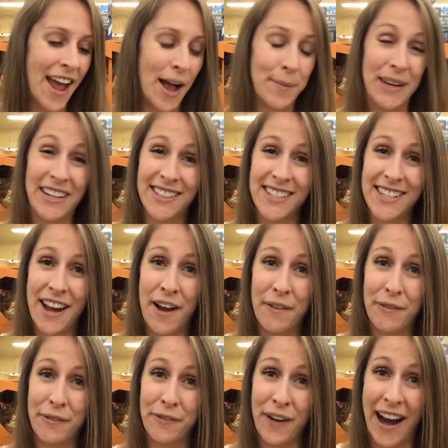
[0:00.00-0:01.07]
I mean, it's
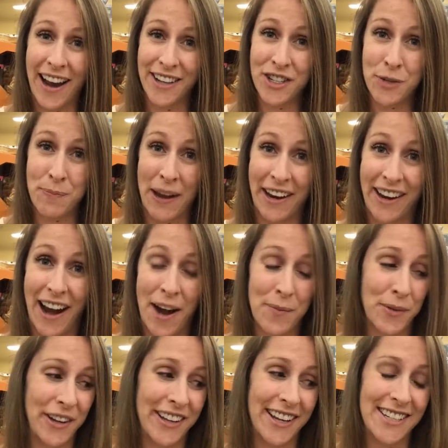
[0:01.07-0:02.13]
not fresh, but I'm
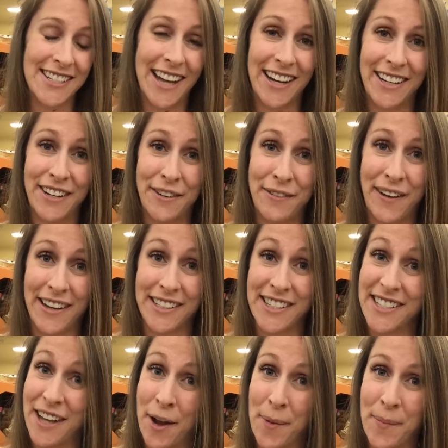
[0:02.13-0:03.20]
really excited to find
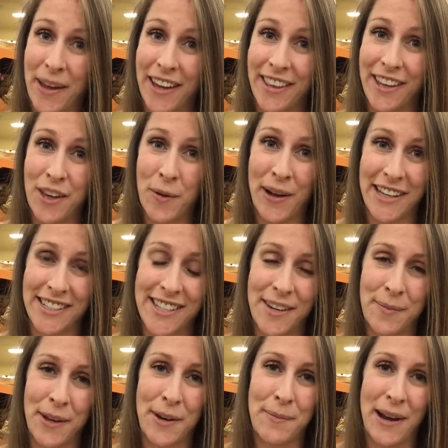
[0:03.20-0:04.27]
some in the US, and
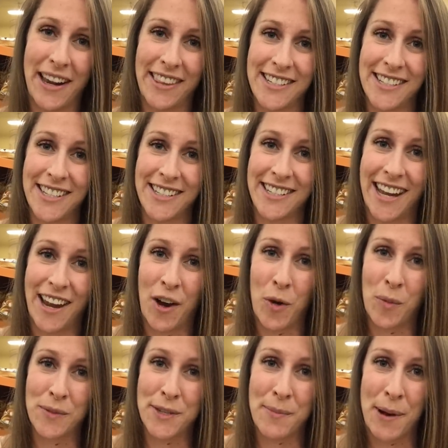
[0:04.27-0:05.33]
I'm gonna buy this and take it
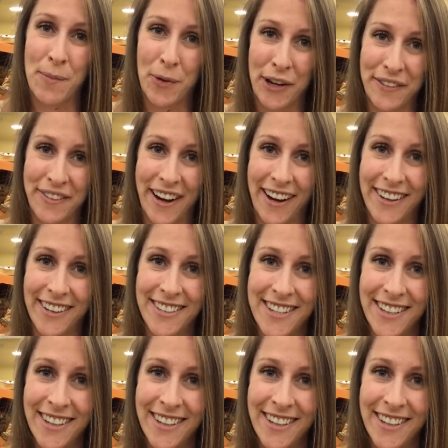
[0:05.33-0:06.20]
home to my boyfriend.